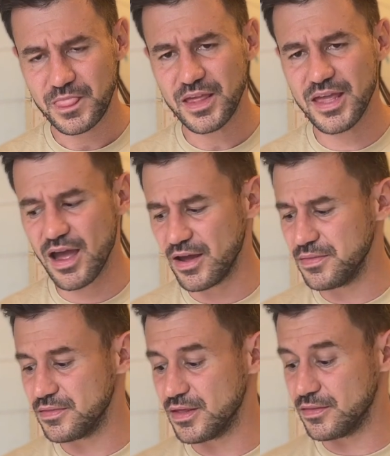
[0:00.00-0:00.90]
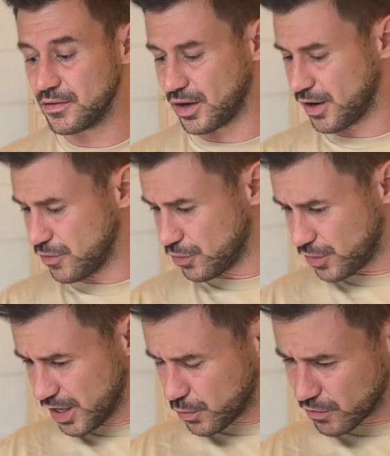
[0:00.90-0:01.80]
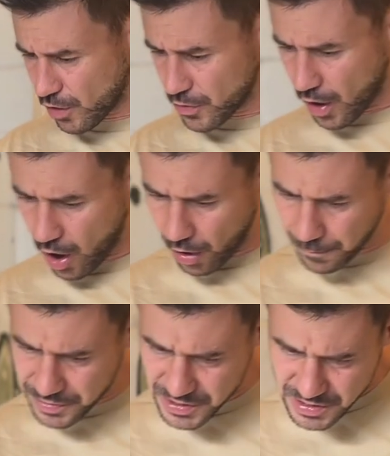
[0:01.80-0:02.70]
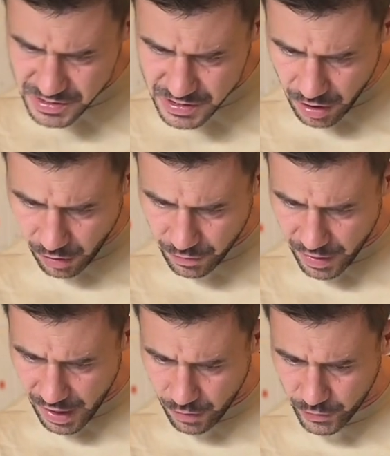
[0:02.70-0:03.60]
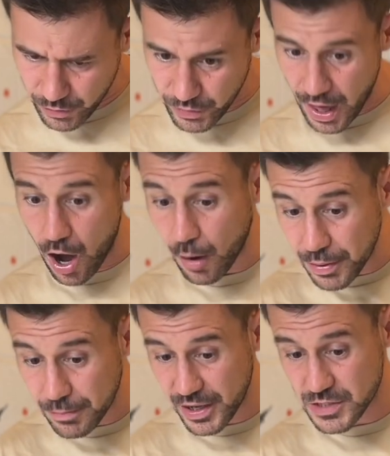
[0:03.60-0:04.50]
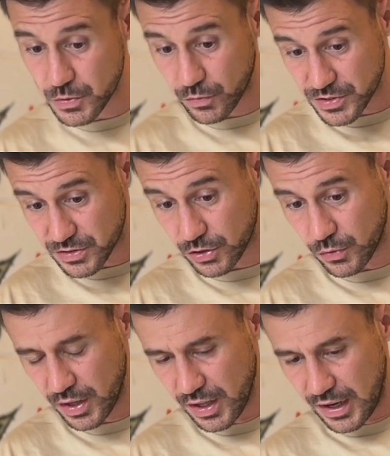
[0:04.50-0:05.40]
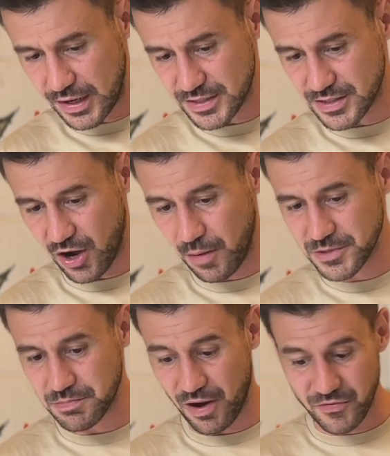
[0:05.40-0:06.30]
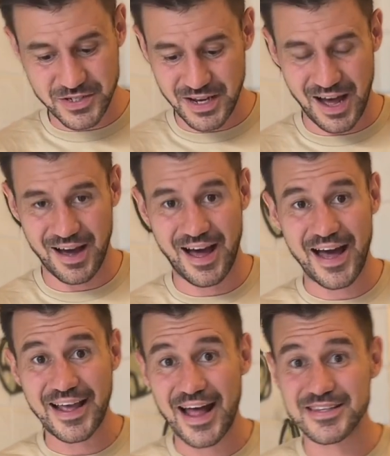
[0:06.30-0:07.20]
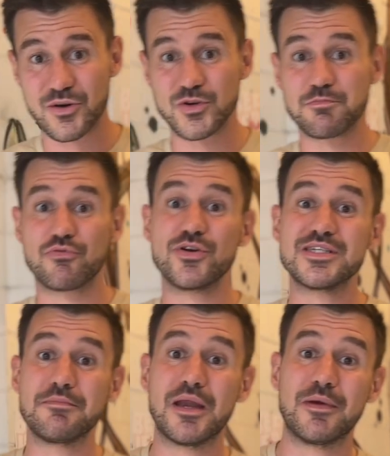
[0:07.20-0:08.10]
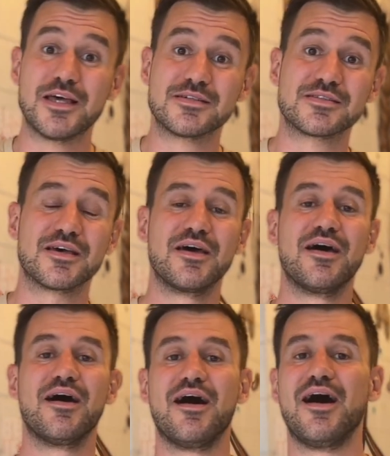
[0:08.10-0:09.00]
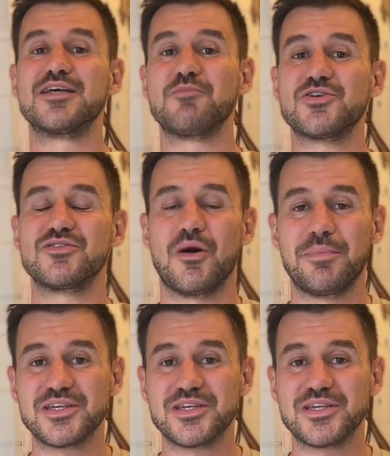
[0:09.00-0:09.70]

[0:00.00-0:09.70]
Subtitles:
yeah, I don't think we wrote the hops on there. With our hoppy beers, we always do list the hops, but obviously our cans are always pretty minimalist. As much as they've got big